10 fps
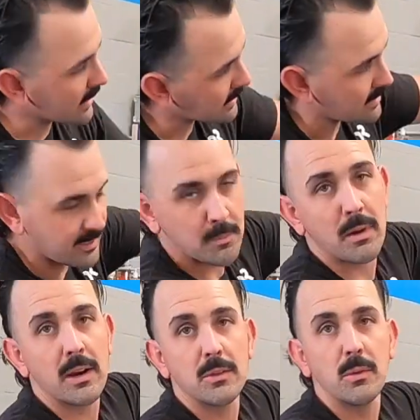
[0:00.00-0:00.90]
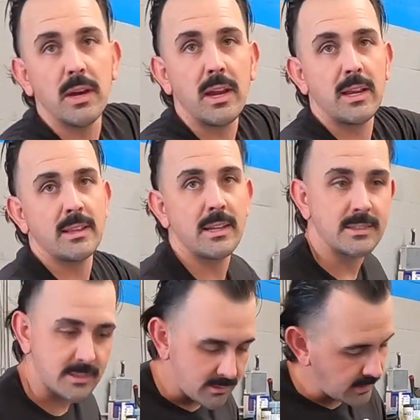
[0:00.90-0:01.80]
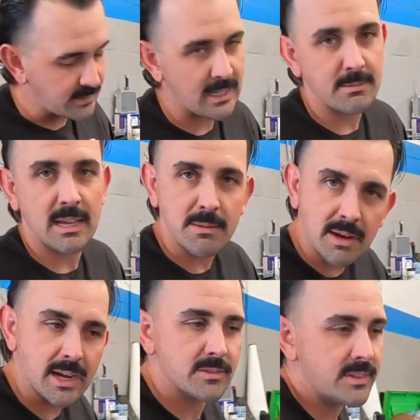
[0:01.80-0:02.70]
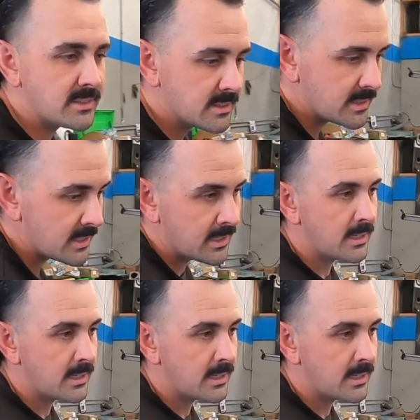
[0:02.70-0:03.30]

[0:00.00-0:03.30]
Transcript: because it's up out of the way, and then it's at the same time kind of easily